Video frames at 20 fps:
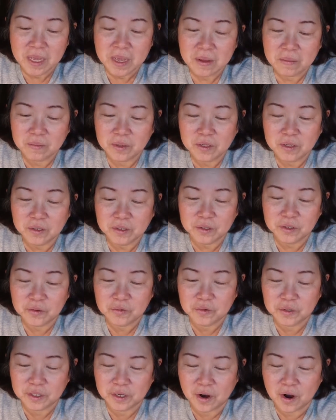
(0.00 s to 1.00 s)
Because you
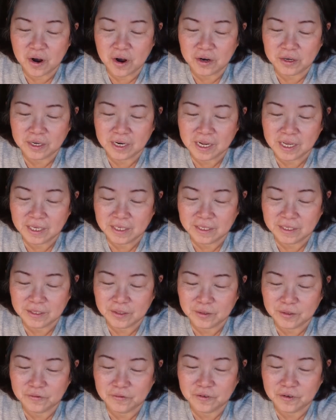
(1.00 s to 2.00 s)
were gone, like,
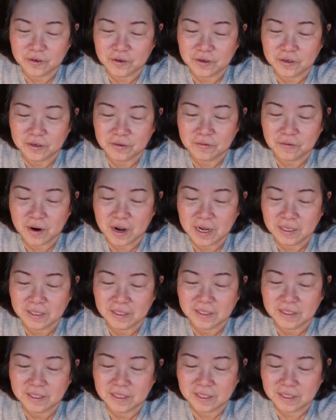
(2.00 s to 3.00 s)
for a while.
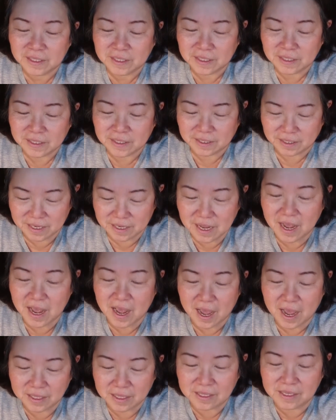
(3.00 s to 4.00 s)
Yeah,
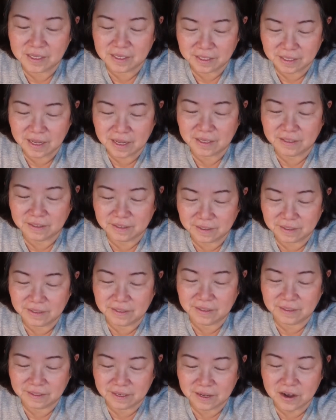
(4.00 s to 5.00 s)
I did that.
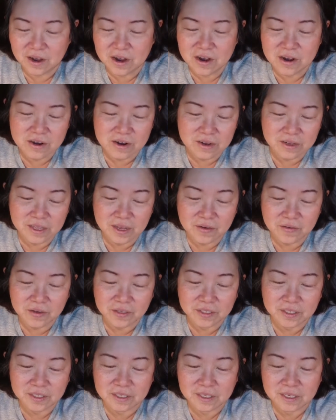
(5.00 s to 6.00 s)
Oh,
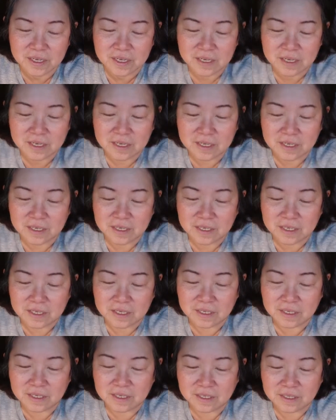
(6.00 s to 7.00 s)

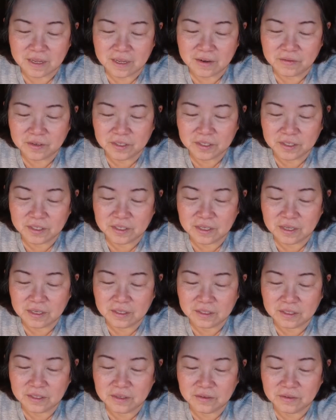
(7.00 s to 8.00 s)
that was
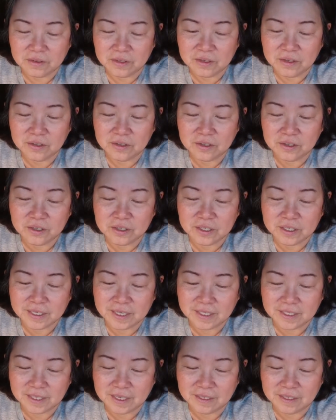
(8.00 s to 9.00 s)
not so good,
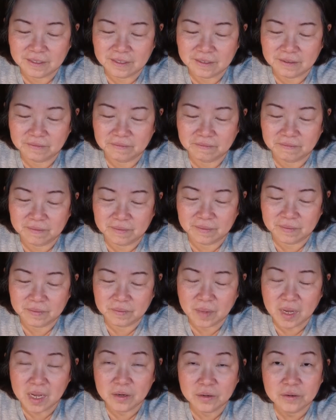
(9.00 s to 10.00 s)
they said.
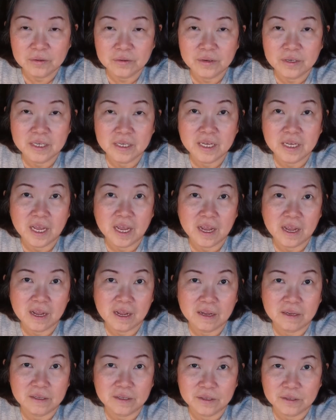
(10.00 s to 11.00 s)
But I don't really care,
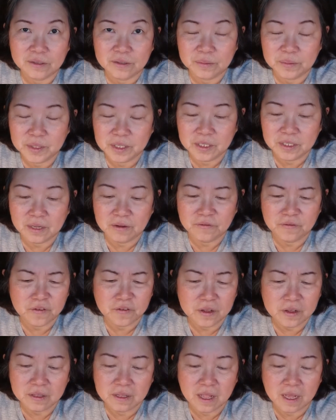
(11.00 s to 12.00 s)
because I
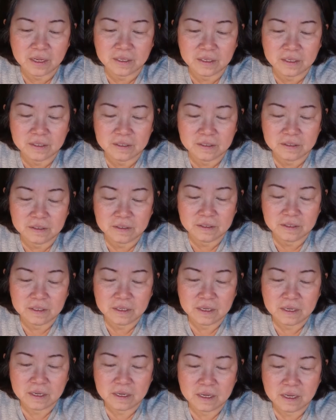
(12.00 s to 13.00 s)
feel like
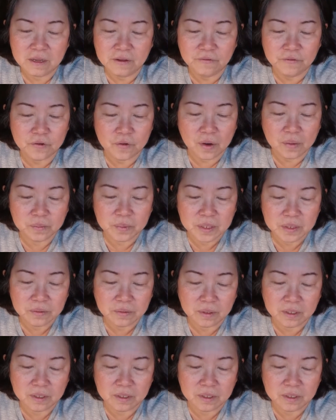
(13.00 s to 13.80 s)
if you are being